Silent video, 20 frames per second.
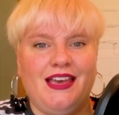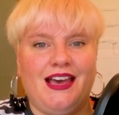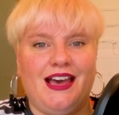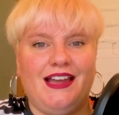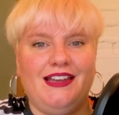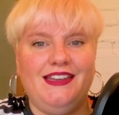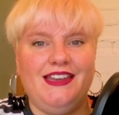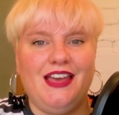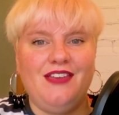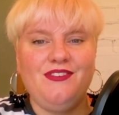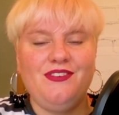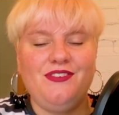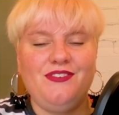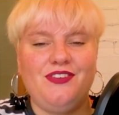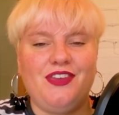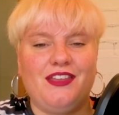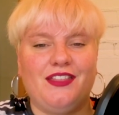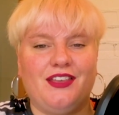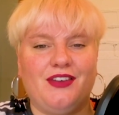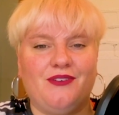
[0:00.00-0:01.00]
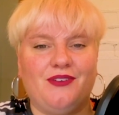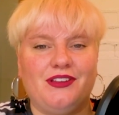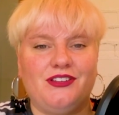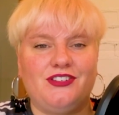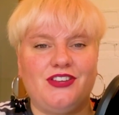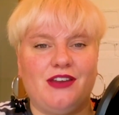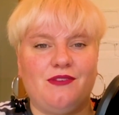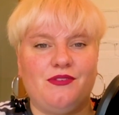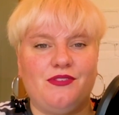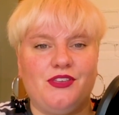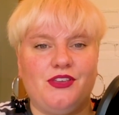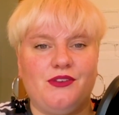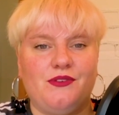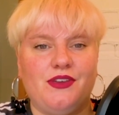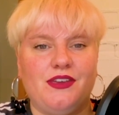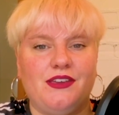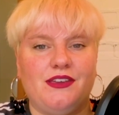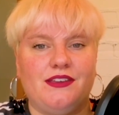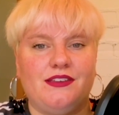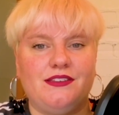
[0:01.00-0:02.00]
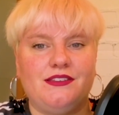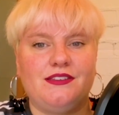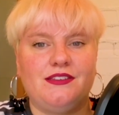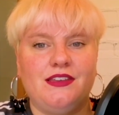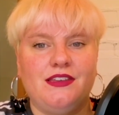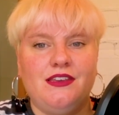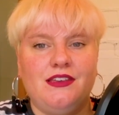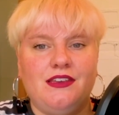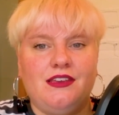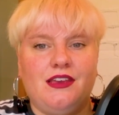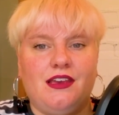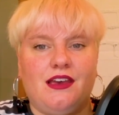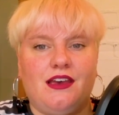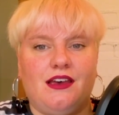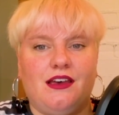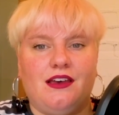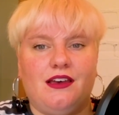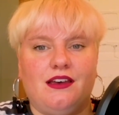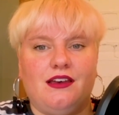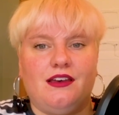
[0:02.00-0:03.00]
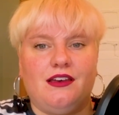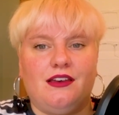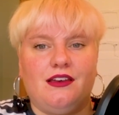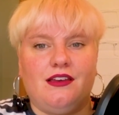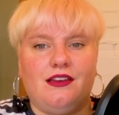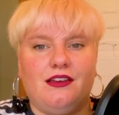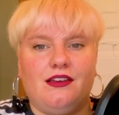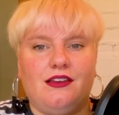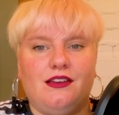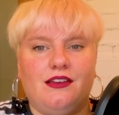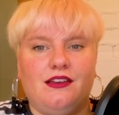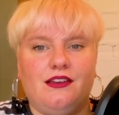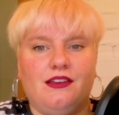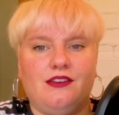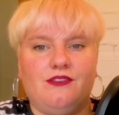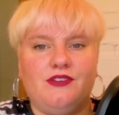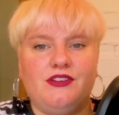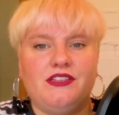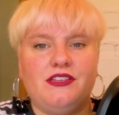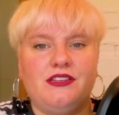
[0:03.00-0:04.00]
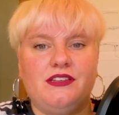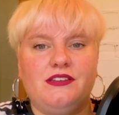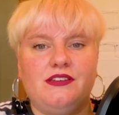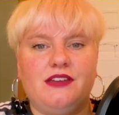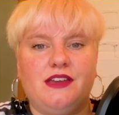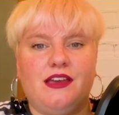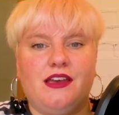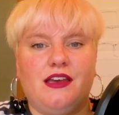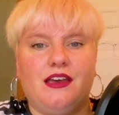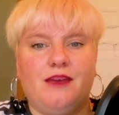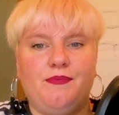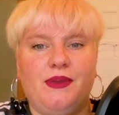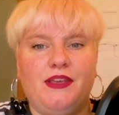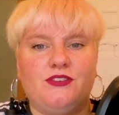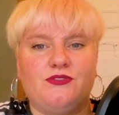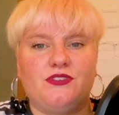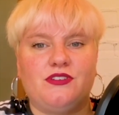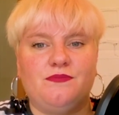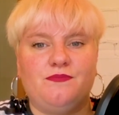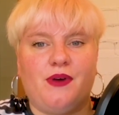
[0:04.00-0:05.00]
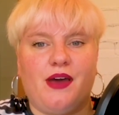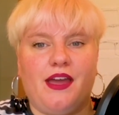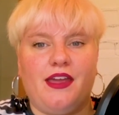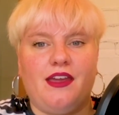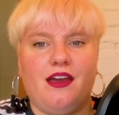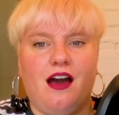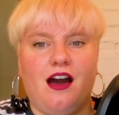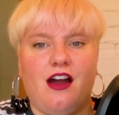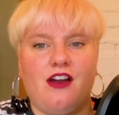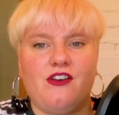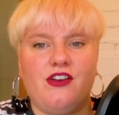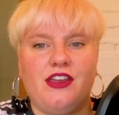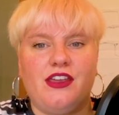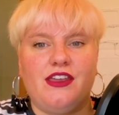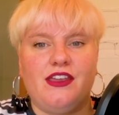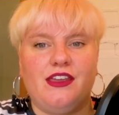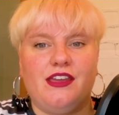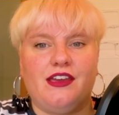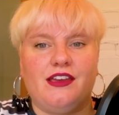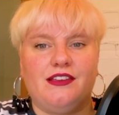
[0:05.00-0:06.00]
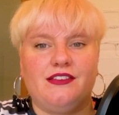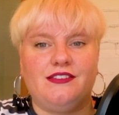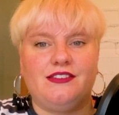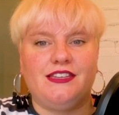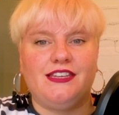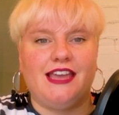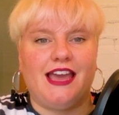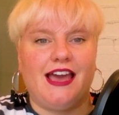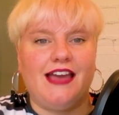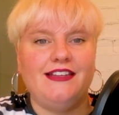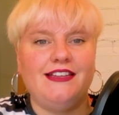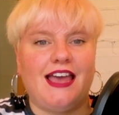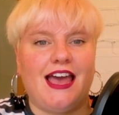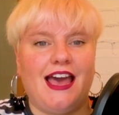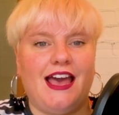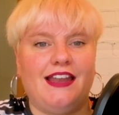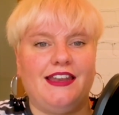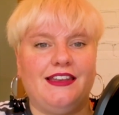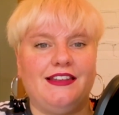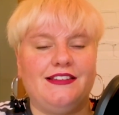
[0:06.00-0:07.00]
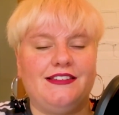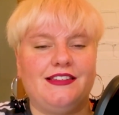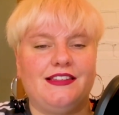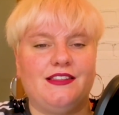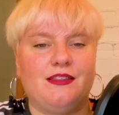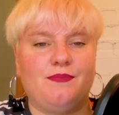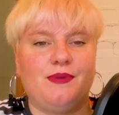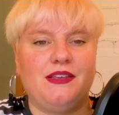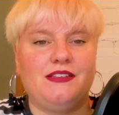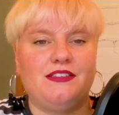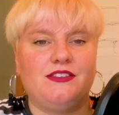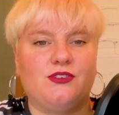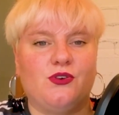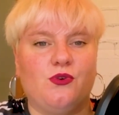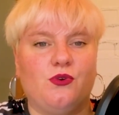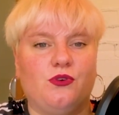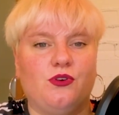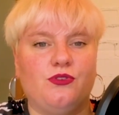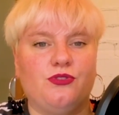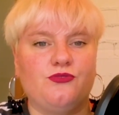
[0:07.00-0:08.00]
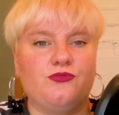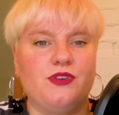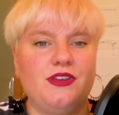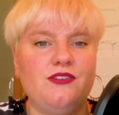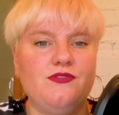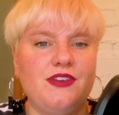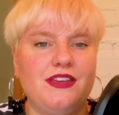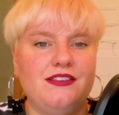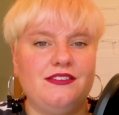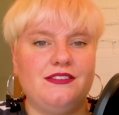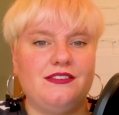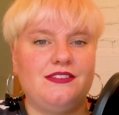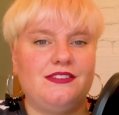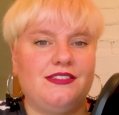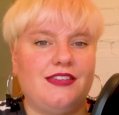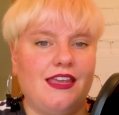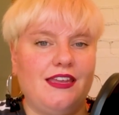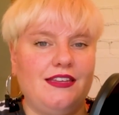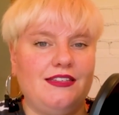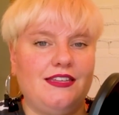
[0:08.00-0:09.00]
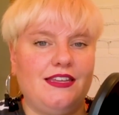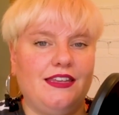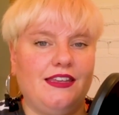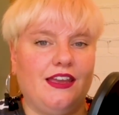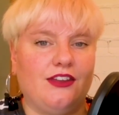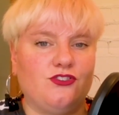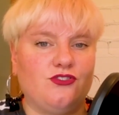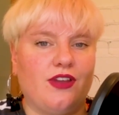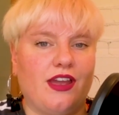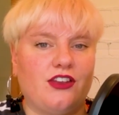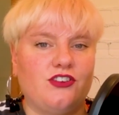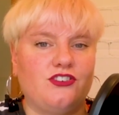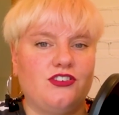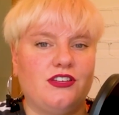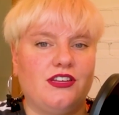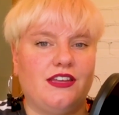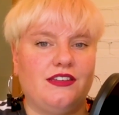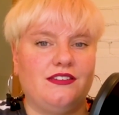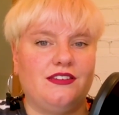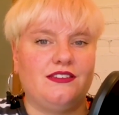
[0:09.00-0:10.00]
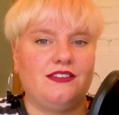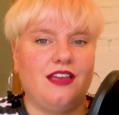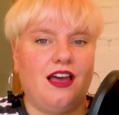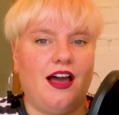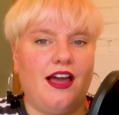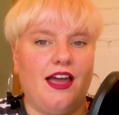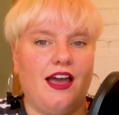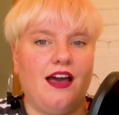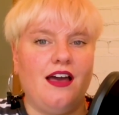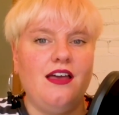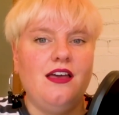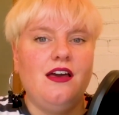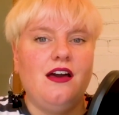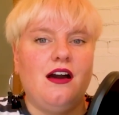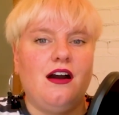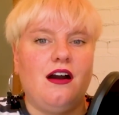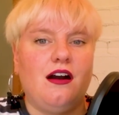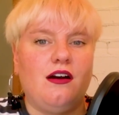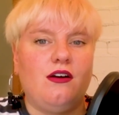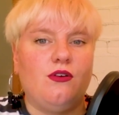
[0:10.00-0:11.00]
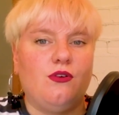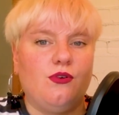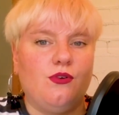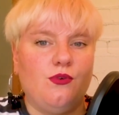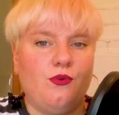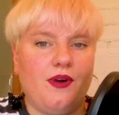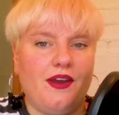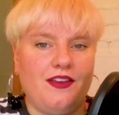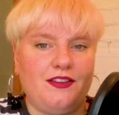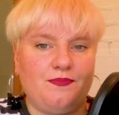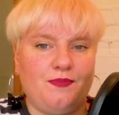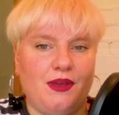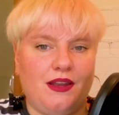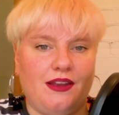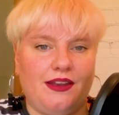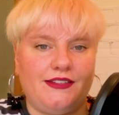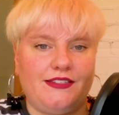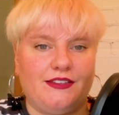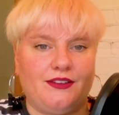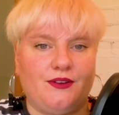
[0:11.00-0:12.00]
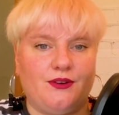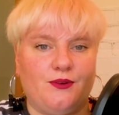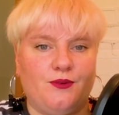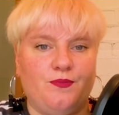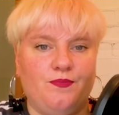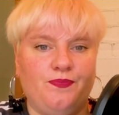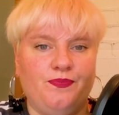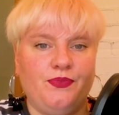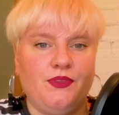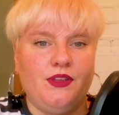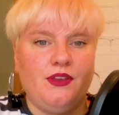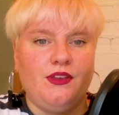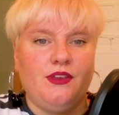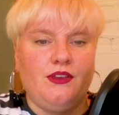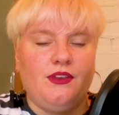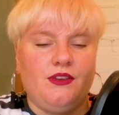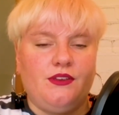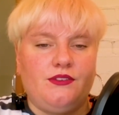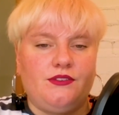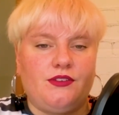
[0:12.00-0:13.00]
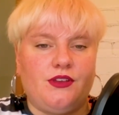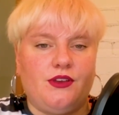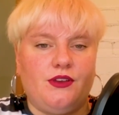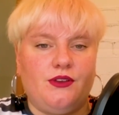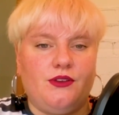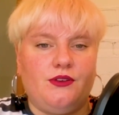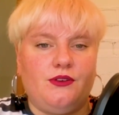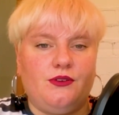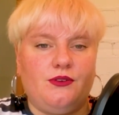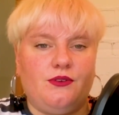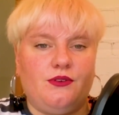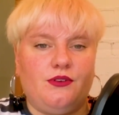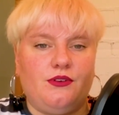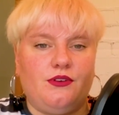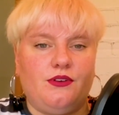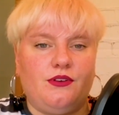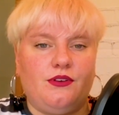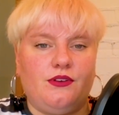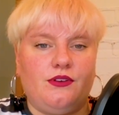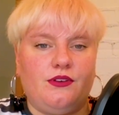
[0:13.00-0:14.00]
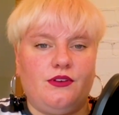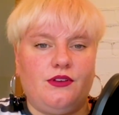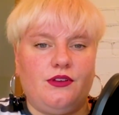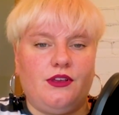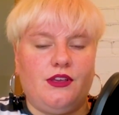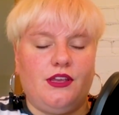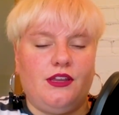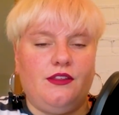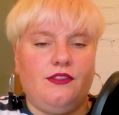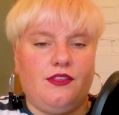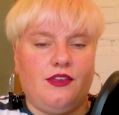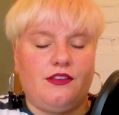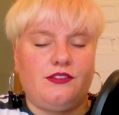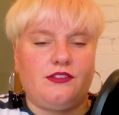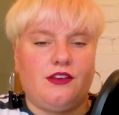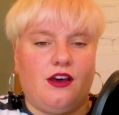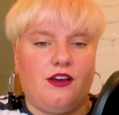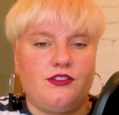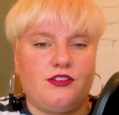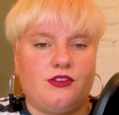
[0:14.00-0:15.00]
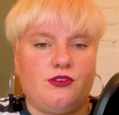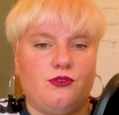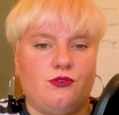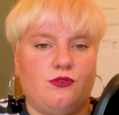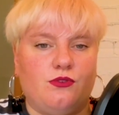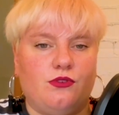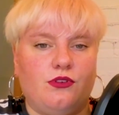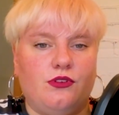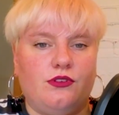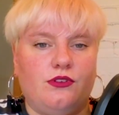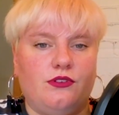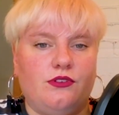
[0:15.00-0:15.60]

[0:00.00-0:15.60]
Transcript: Another thing that I want to share with you is a piece written by Hari Ziad, and the piece is called Three Reasons Dating, Attraction and Desire Are Always Political. So in this article,